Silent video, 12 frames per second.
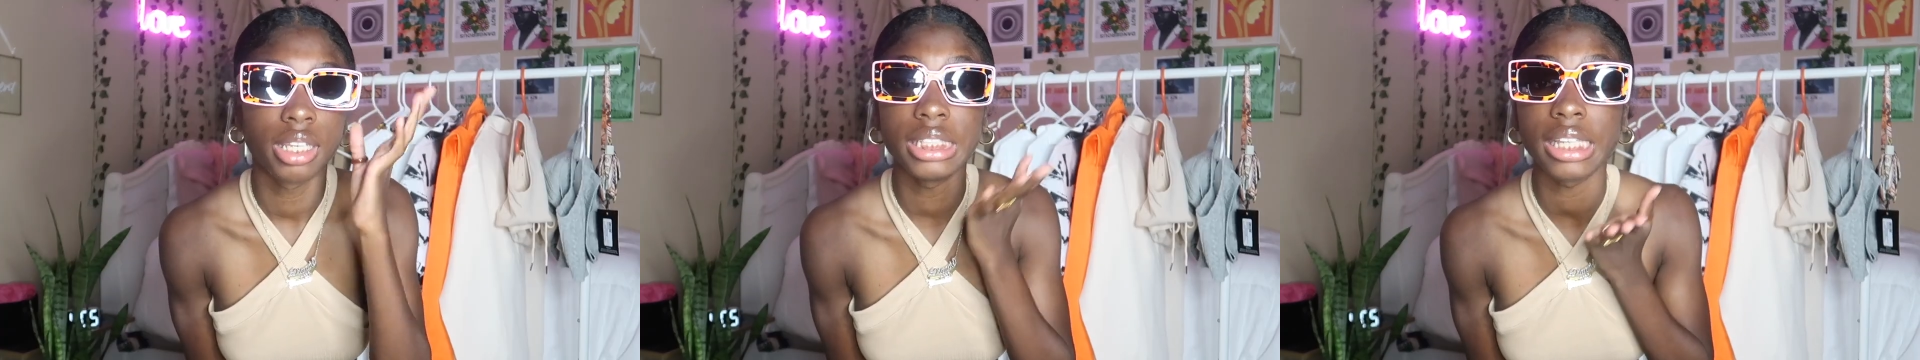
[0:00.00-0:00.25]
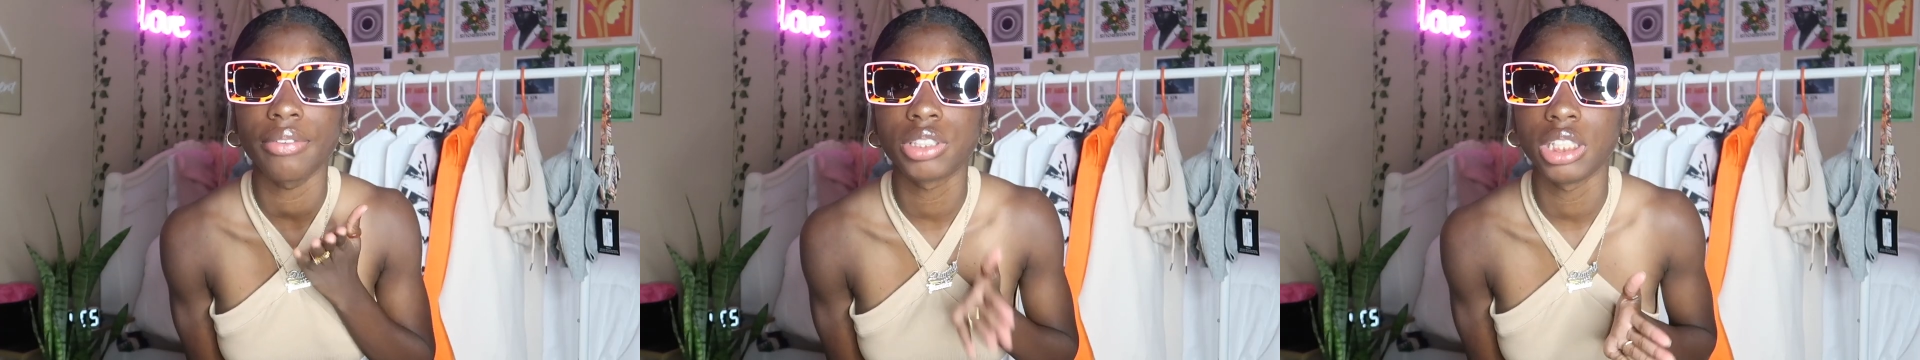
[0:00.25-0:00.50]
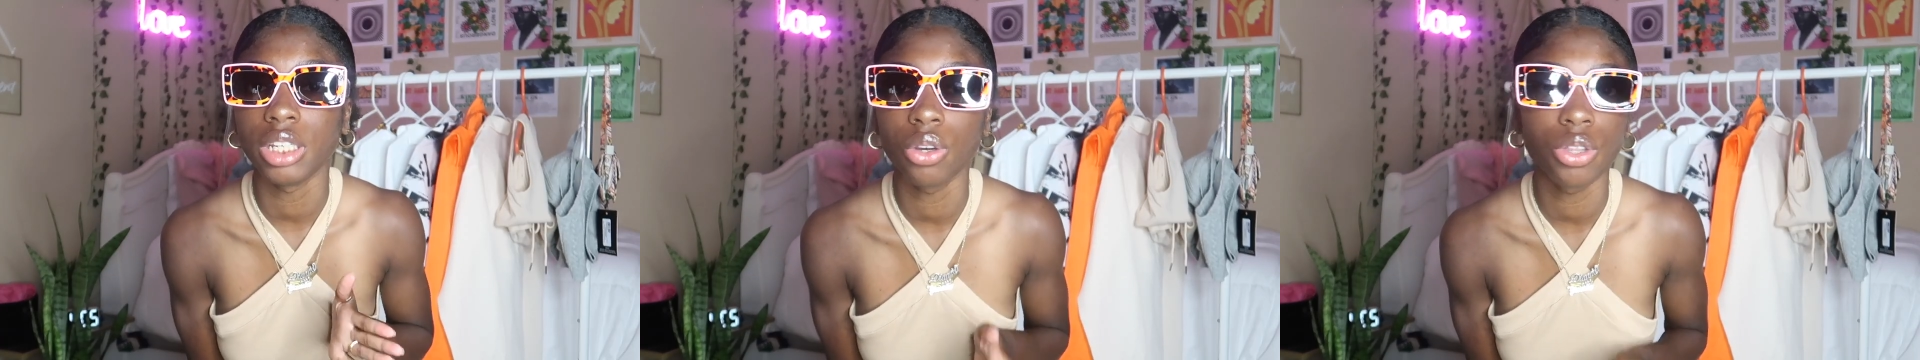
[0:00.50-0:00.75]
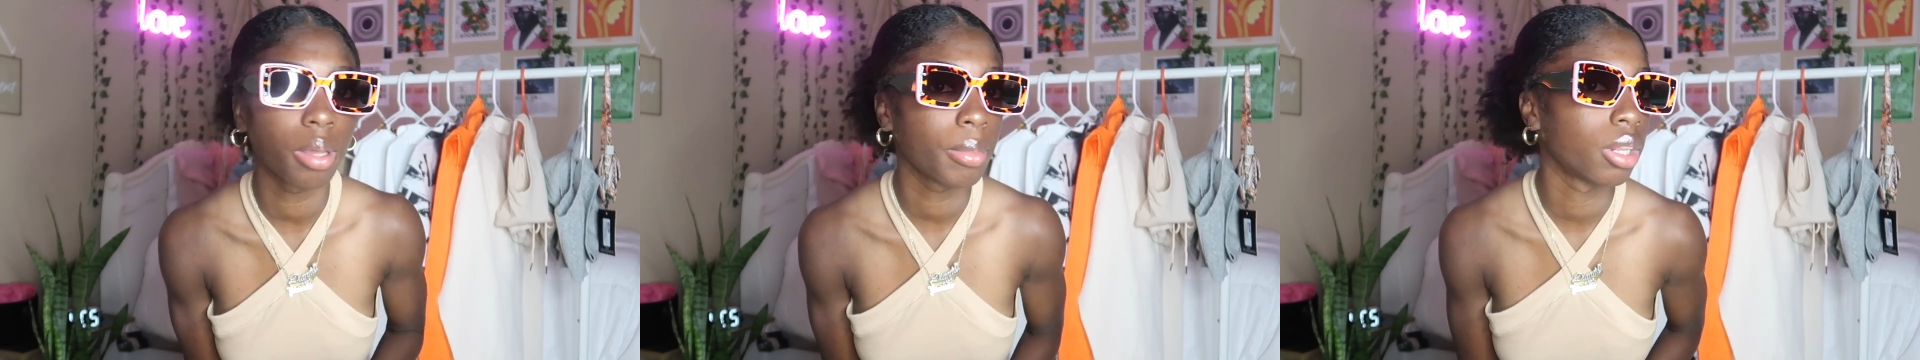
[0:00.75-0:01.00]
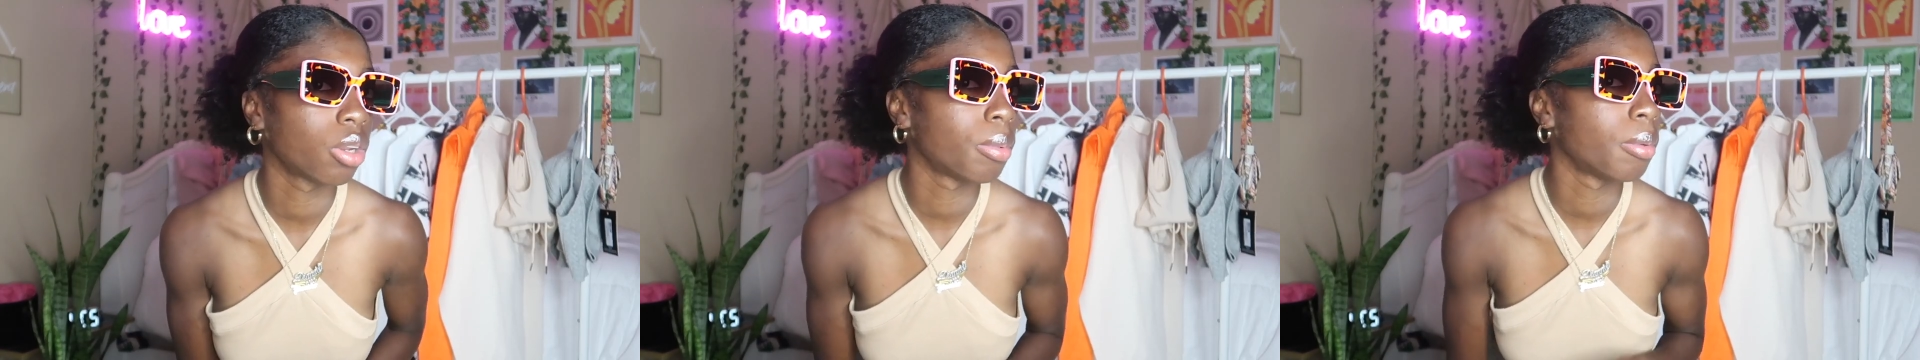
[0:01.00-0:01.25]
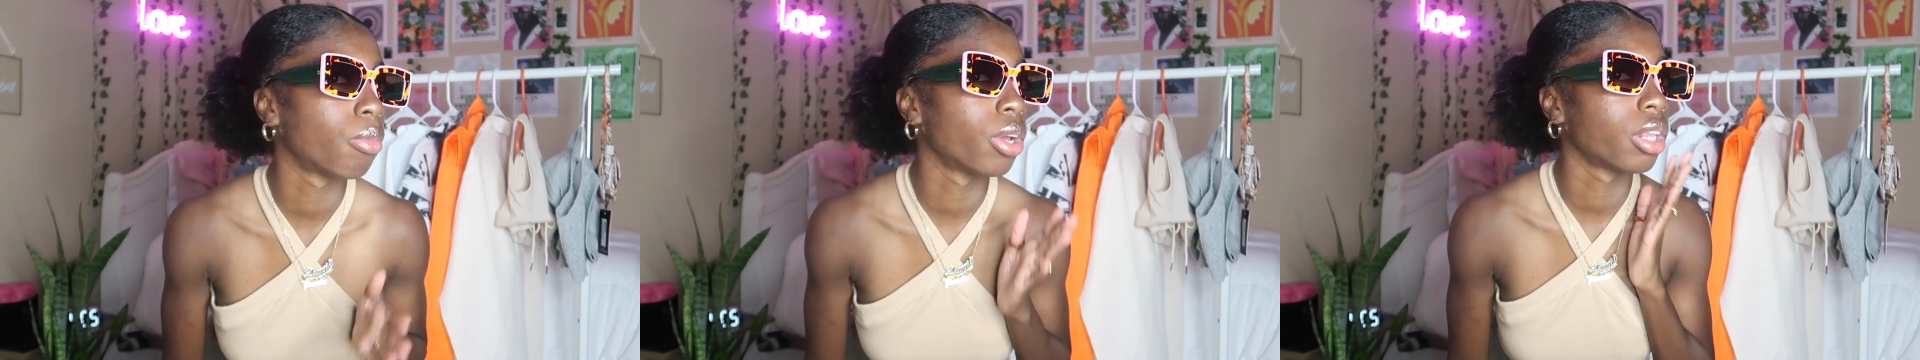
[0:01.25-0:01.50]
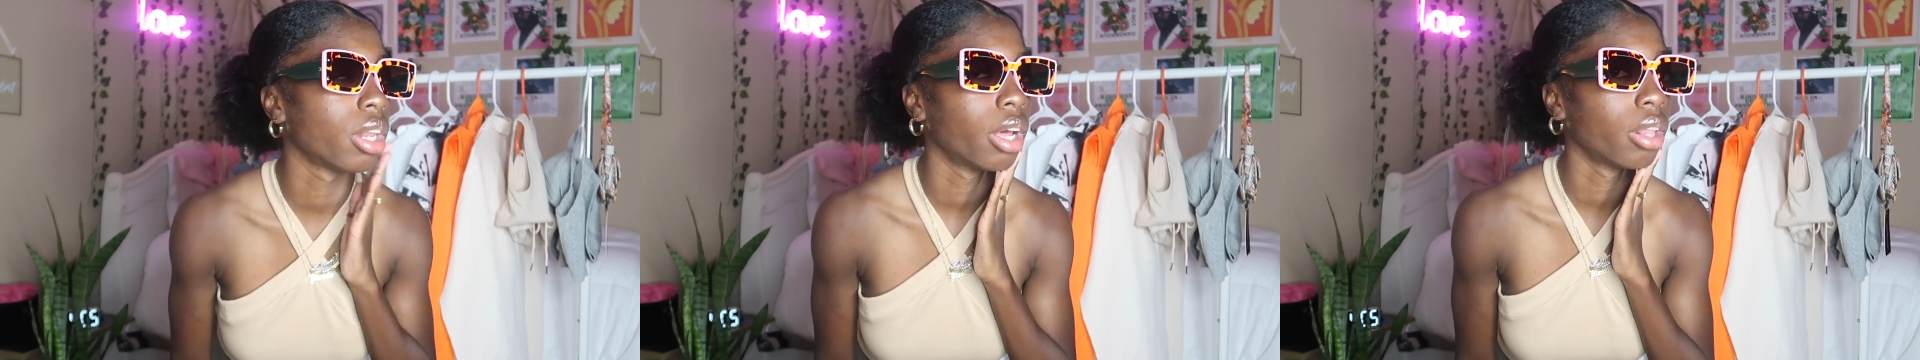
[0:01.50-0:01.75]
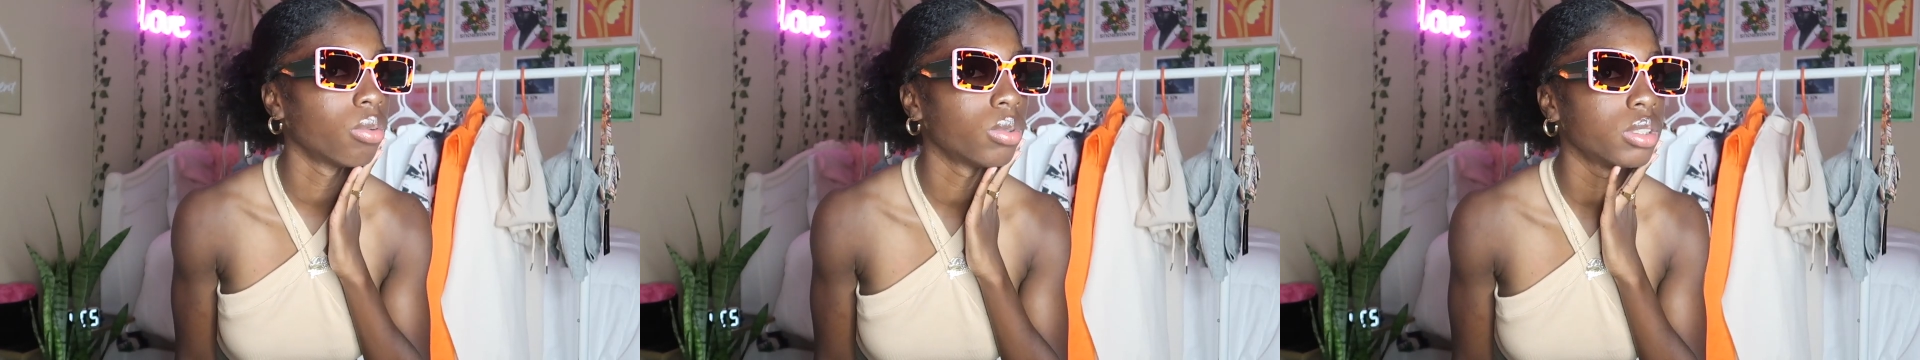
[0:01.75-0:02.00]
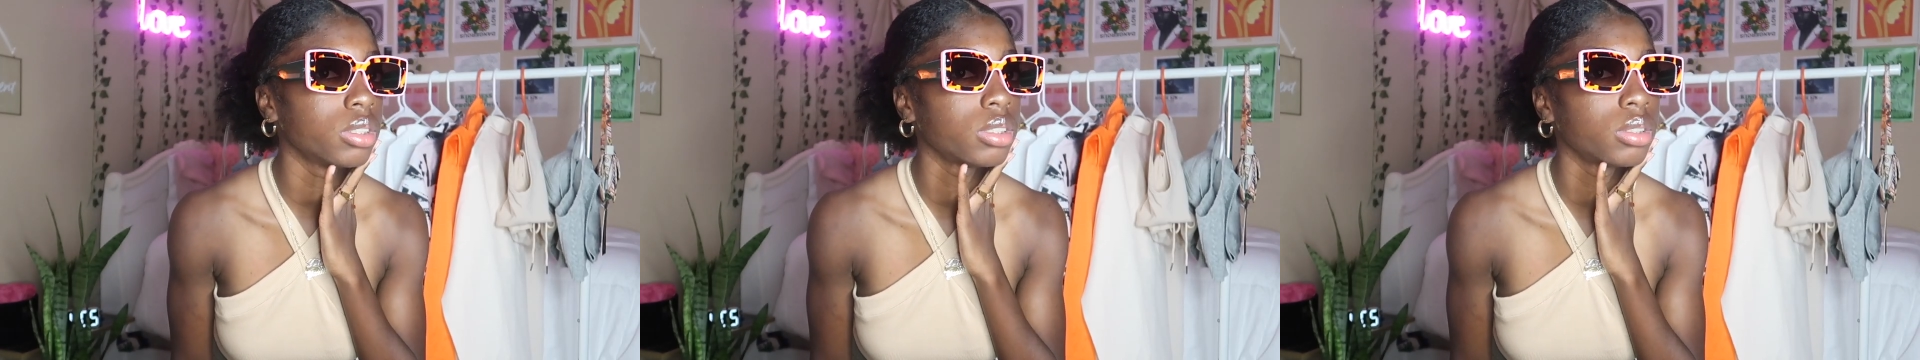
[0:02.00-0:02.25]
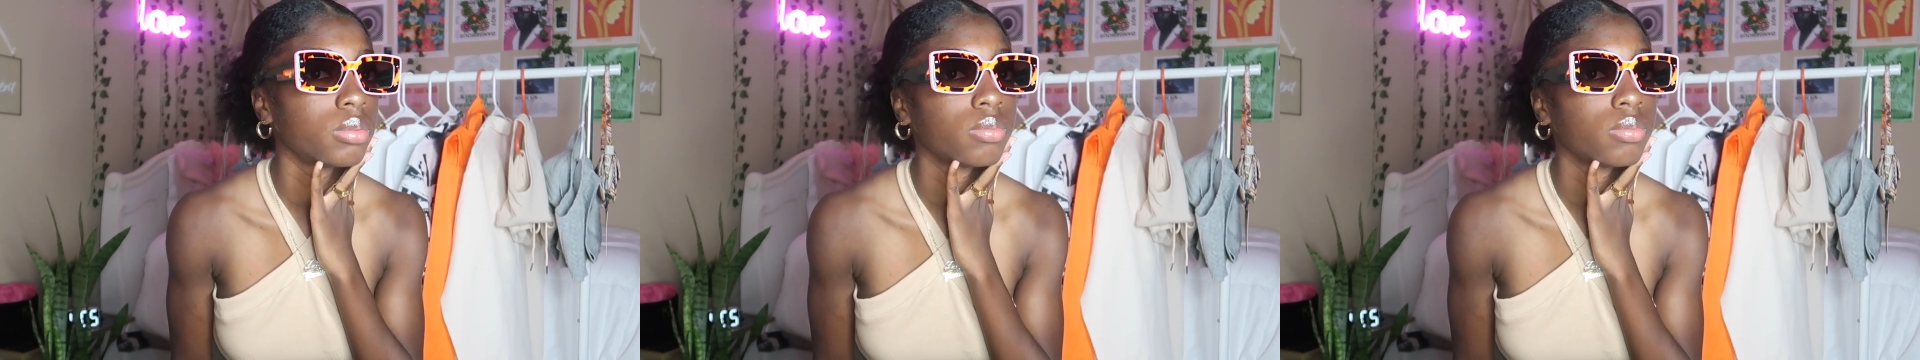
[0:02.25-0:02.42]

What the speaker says: These have tint on them a little bit more than the other ones.